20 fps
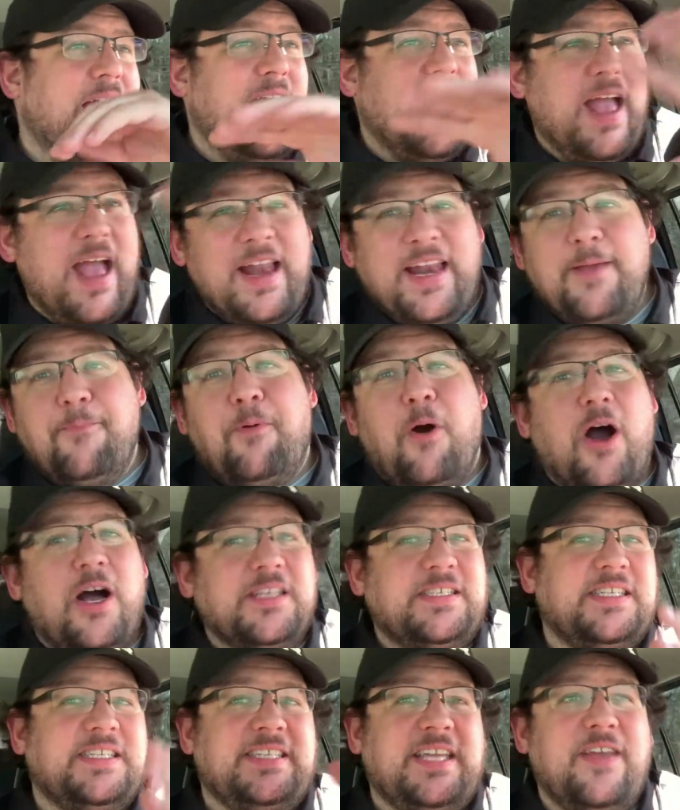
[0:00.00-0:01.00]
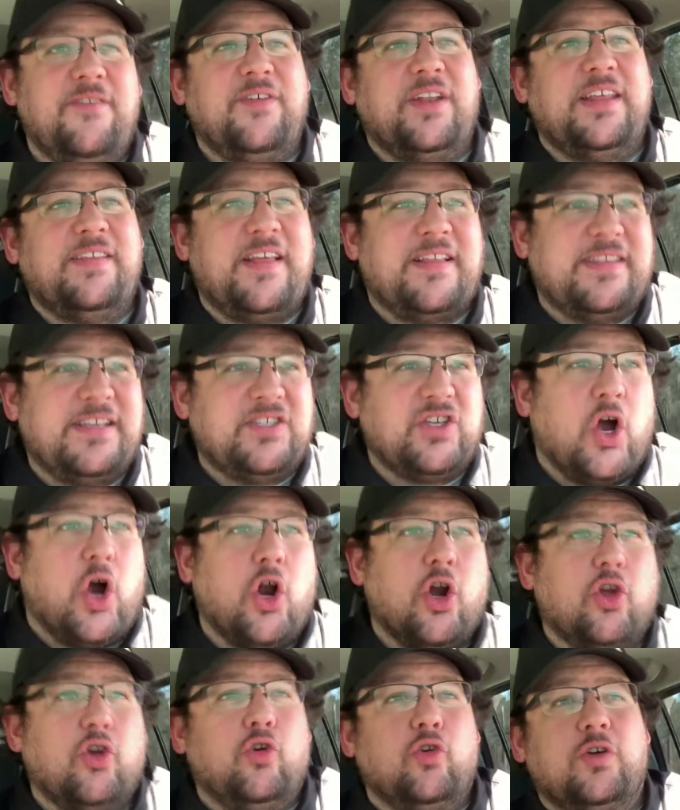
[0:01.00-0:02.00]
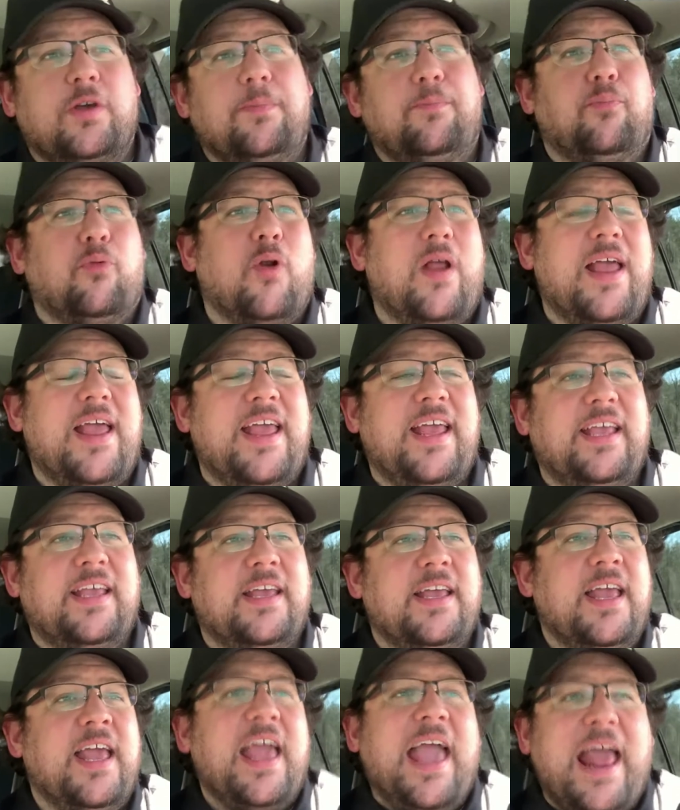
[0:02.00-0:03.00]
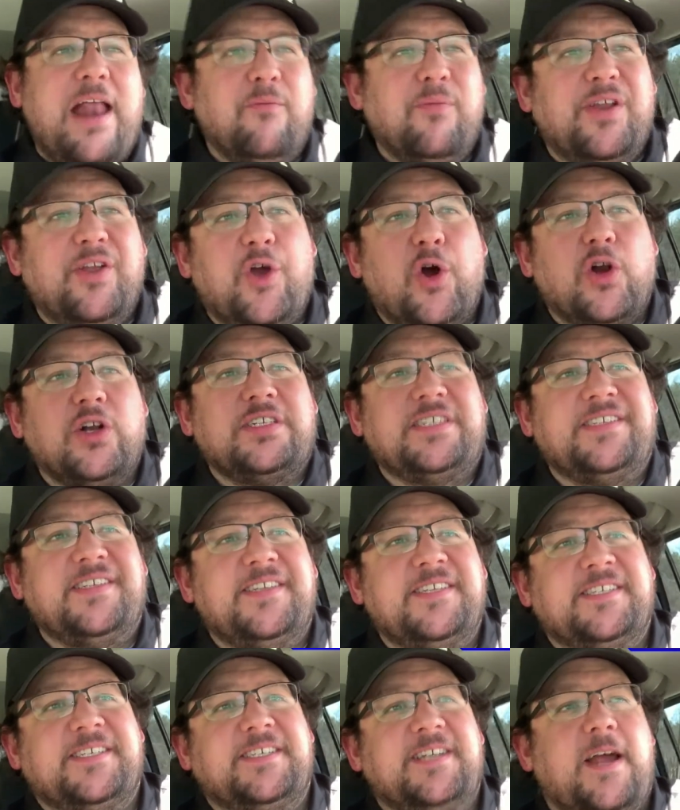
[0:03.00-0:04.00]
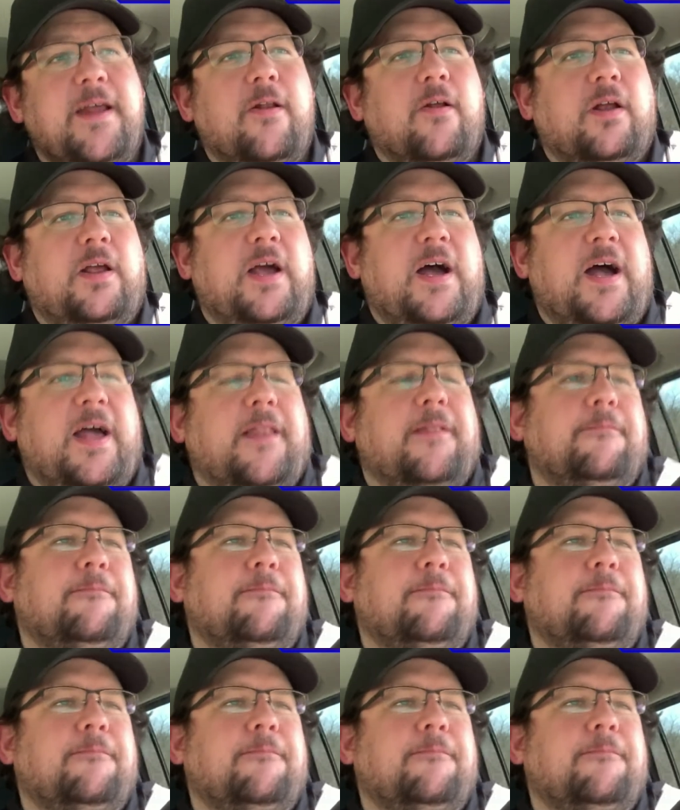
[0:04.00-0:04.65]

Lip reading: any positivity that this article could bring in regards to the Snyder Cut.